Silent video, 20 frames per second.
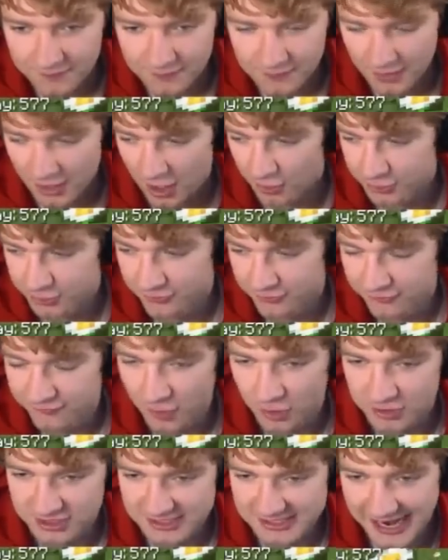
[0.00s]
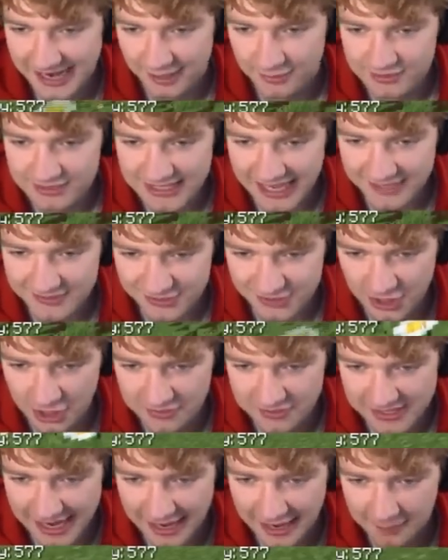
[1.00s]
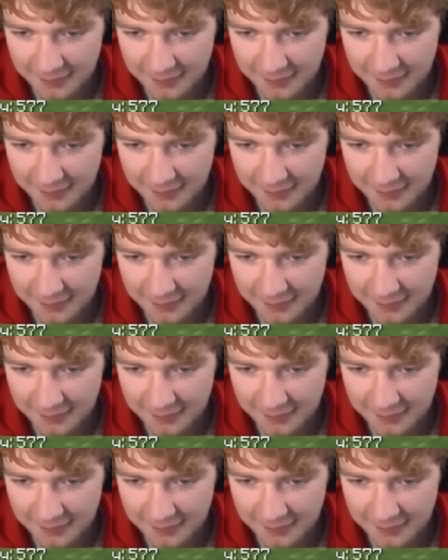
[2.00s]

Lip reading: Oh, you're fucked now. Dad's on now.